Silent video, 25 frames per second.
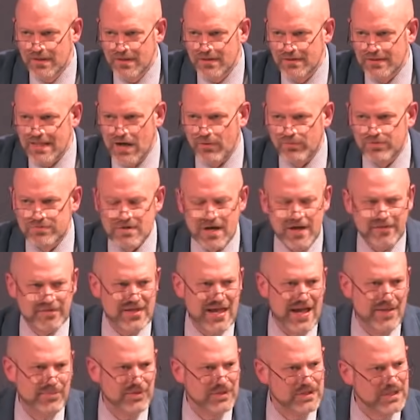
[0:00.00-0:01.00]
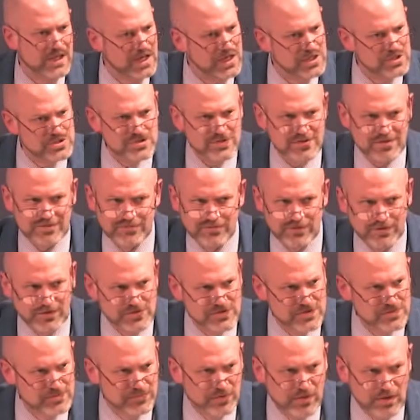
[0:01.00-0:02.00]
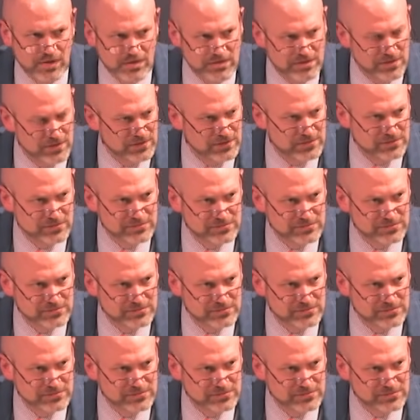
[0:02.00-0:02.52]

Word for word: That was not the application of the virgin birth.